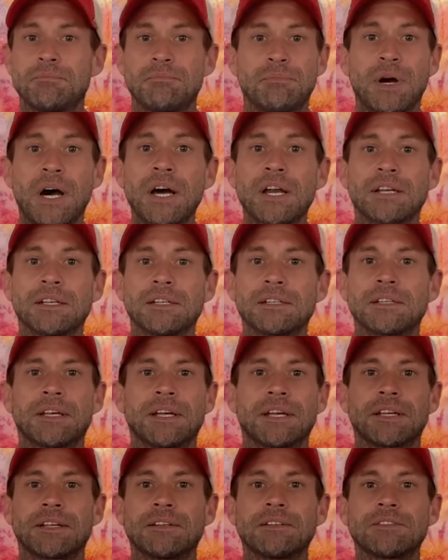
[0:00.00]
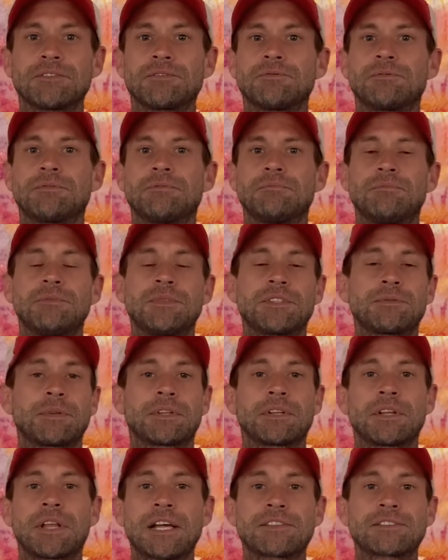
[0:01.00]
bought it and has spent
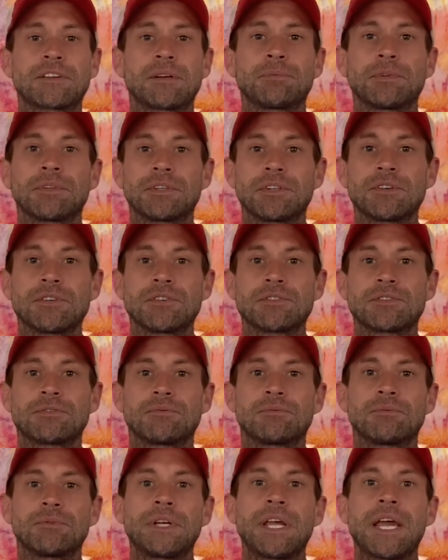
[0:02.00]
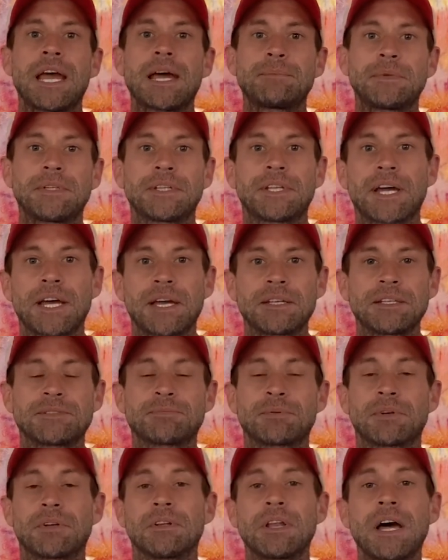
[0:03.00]
the last couple of years rehabbing that,
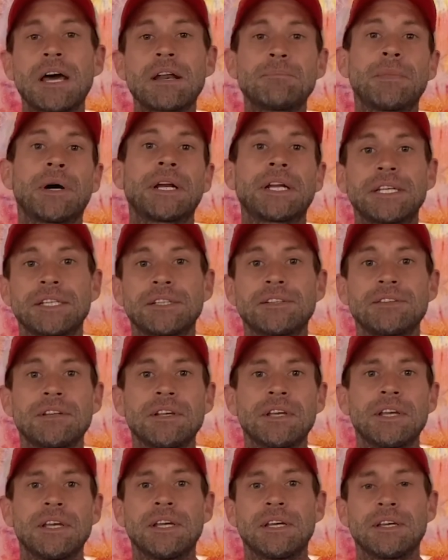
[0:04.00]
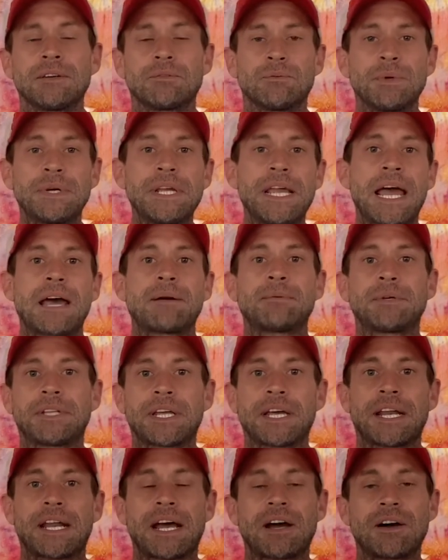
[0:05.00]
spent a lot of money in rehabbing
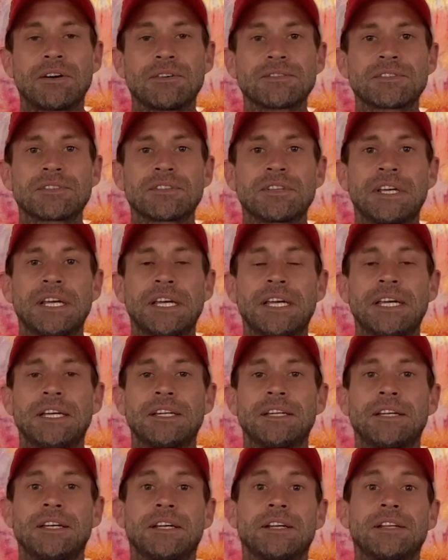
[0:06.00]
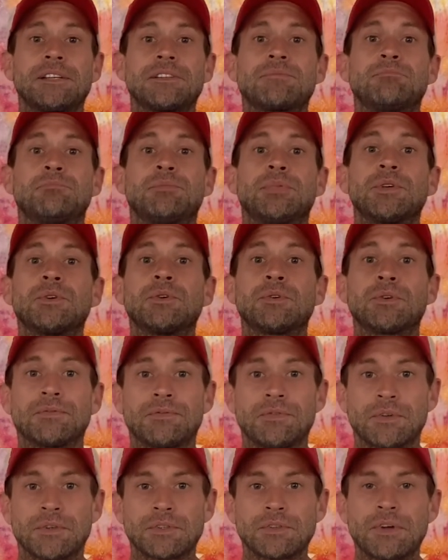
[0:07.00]
that house, and it's
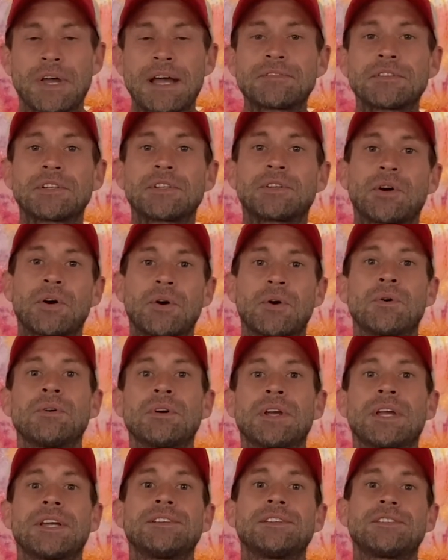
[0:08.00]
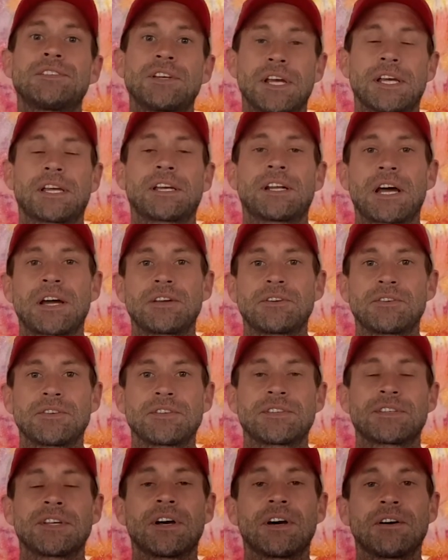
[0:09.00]
beautiful. You have to go and check it out
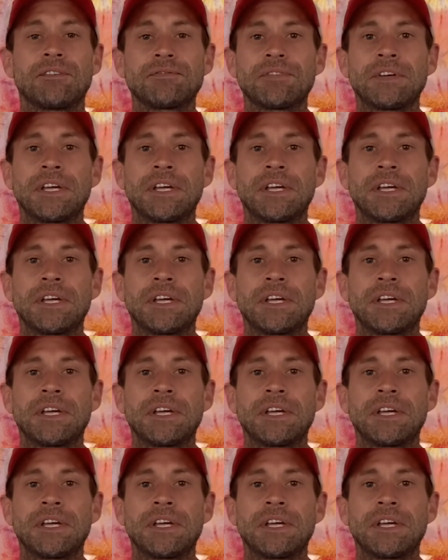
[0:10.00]
yourself.